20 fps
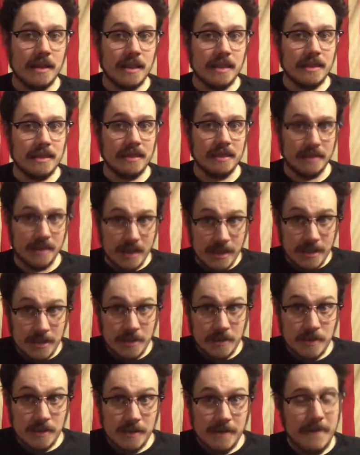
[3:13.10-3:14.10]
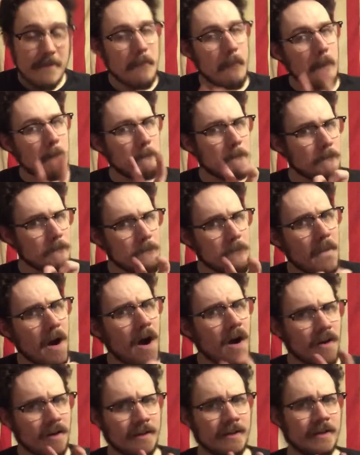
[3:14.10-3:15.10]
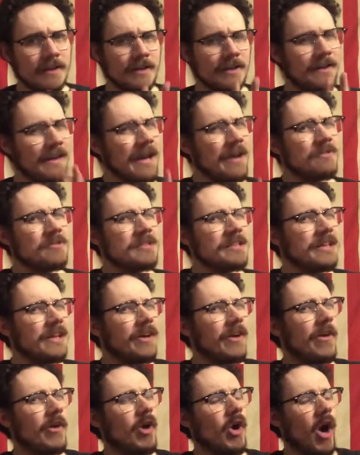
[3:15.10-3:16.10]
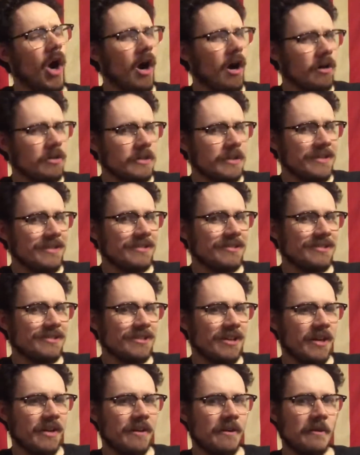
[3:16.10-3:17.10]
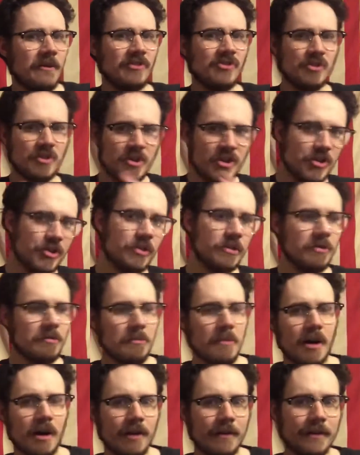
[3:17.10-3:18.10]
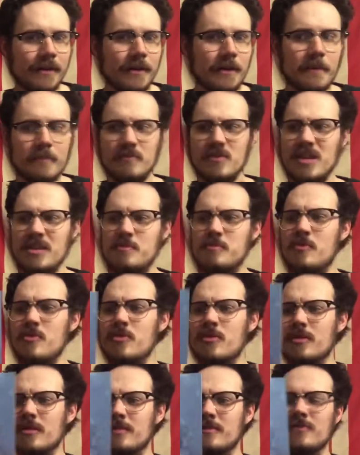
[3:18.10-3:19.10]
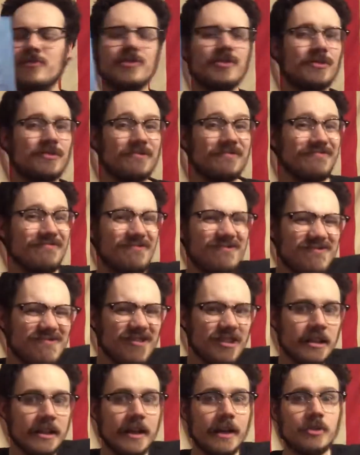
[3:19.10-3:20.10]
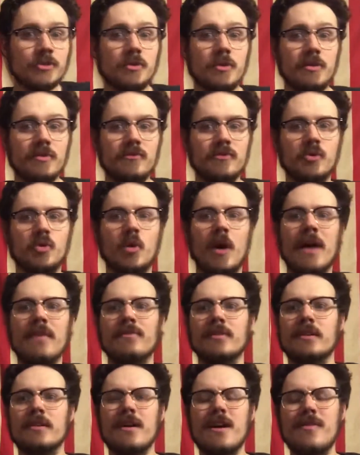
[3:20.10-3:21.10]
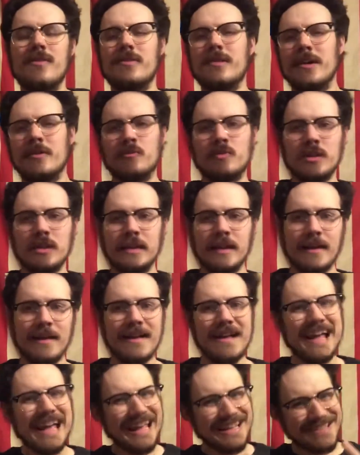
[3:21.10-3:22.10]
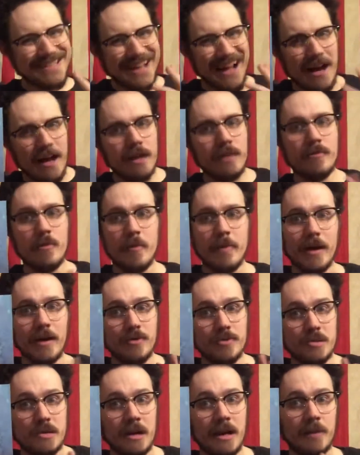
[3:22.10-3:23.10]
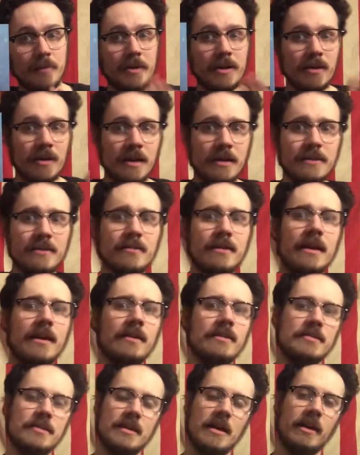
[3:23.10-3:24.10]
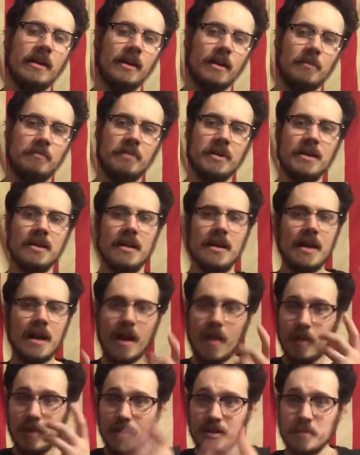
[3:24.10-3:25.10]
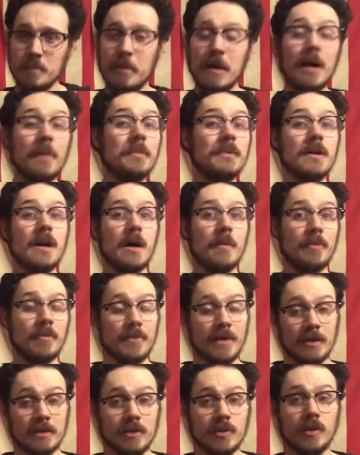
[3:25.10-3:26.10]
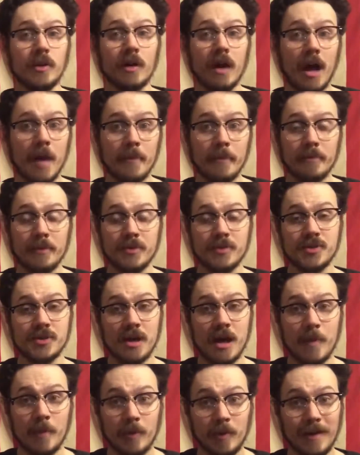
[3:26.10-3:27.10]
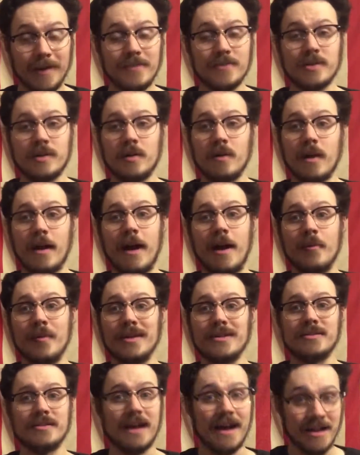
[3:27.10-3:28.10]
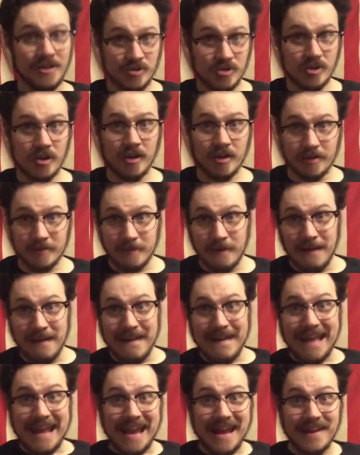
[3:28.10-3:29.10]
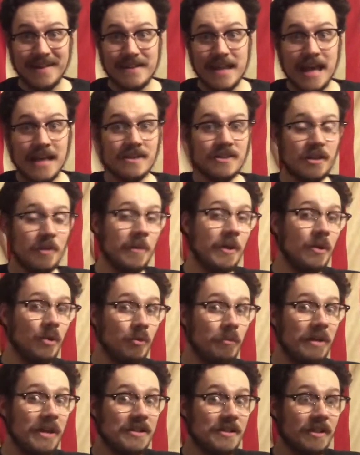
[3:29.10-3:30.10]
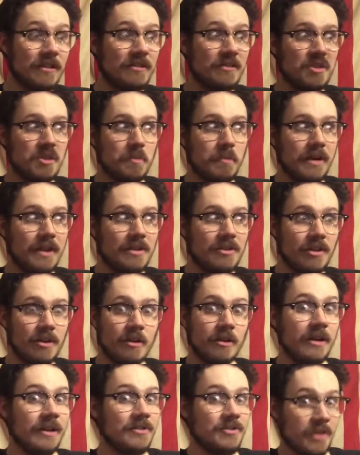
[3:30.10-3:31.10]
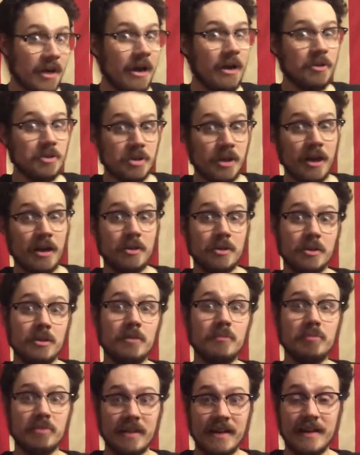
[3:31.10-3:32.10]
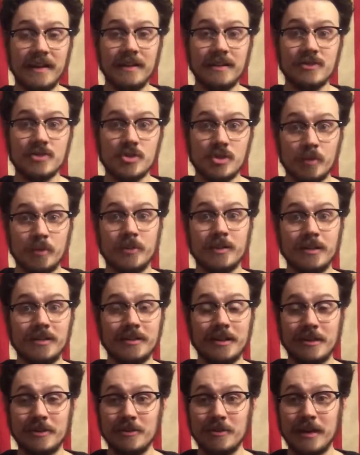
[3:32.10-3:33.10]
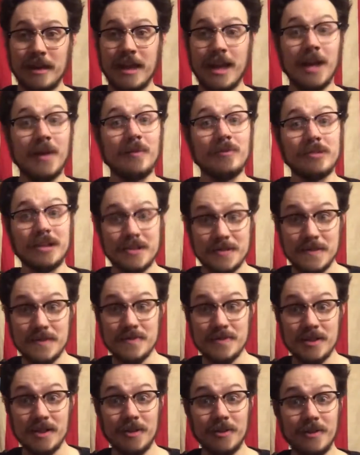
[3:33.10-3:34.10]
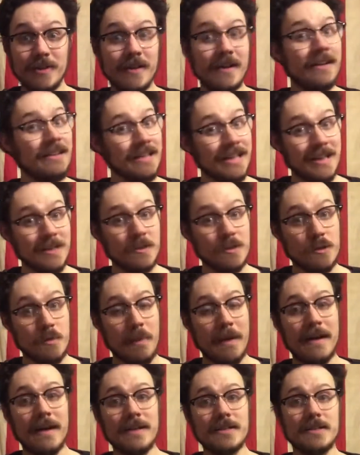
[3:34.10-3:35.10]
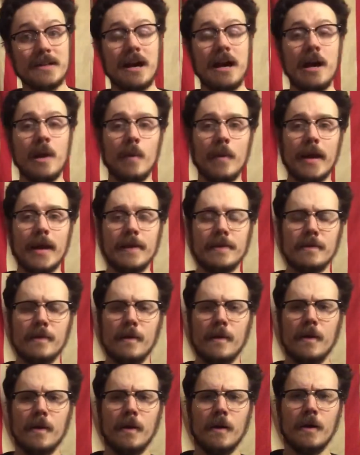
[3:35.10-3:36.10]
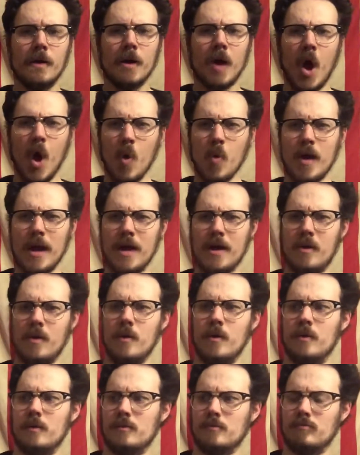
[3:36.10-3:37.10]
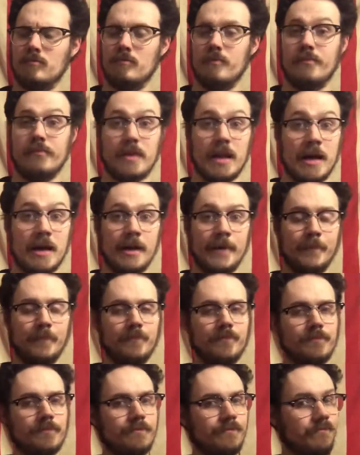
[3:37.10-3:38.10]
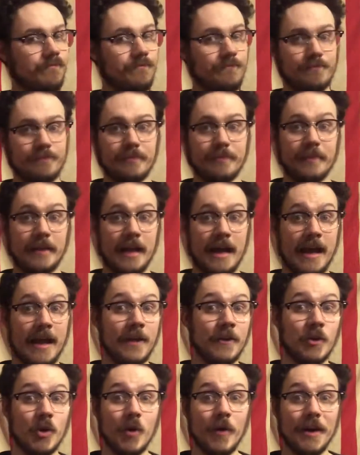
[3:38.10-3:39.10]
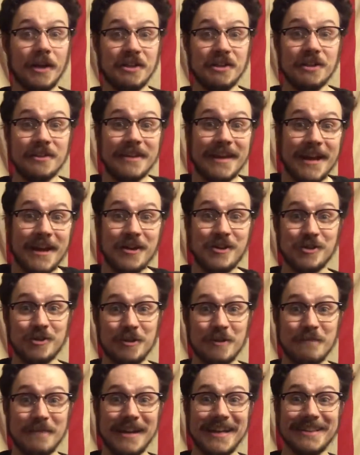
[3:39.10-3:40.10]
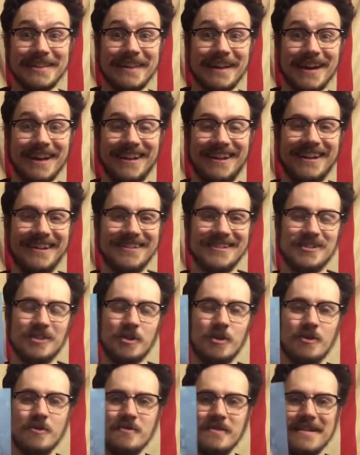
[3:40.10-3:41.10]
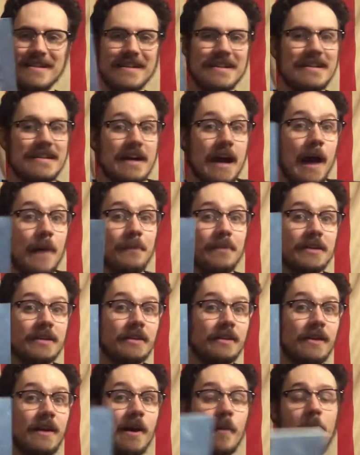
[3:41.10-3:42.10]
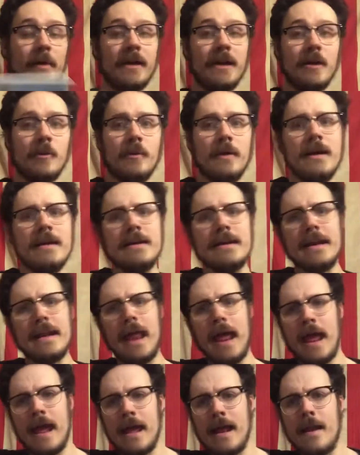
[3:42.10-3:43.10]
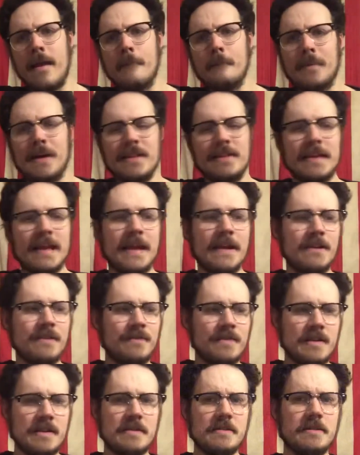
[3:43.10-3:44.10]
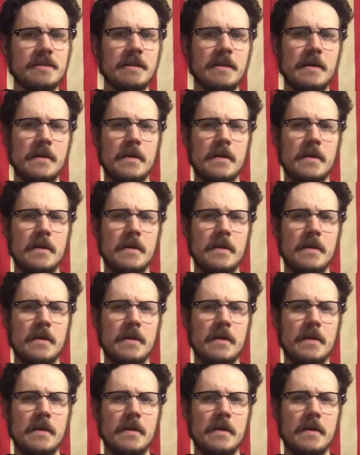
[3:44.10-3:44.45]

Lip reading: this manga, you can't really call it a traditional manga. It's more of just really a sort of graphic novel, and really, it's kind of a bound trade, but I'll get into that in a second. But this popped up at my local comic book shop, Ground Zero Comics. I saw it, and as somebody who basically spent their entire childhood playing the Super Nintendo game, Legend of Zelda, A Link to the Past, I went, oh wow, I had no idea they actually made that. So I picked it up and I read it, and by the end of it,